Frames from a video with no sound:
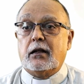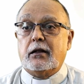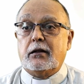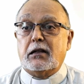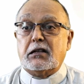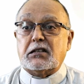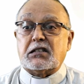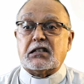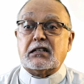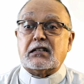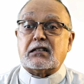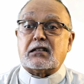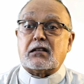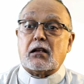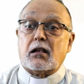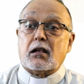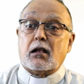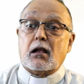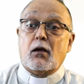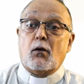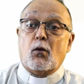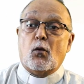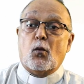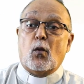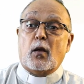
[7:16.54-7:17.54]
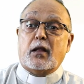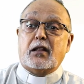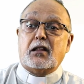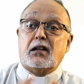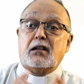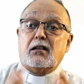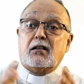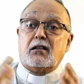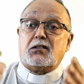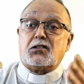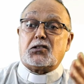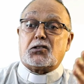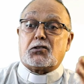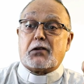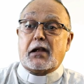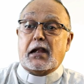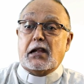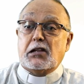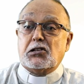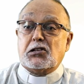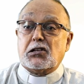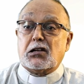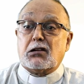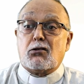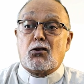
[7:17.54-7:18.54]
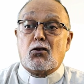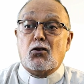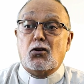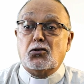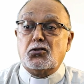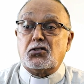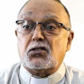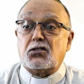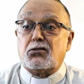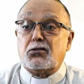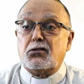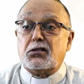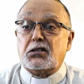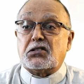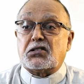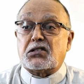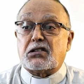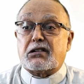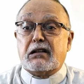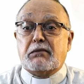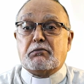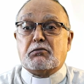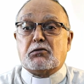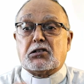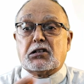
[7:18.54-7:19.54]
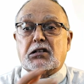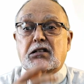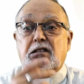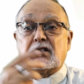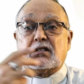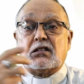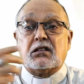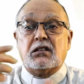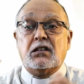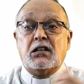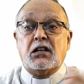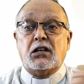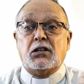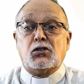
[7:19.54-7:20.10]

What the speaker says: This is when the stranger goes to the Scriptures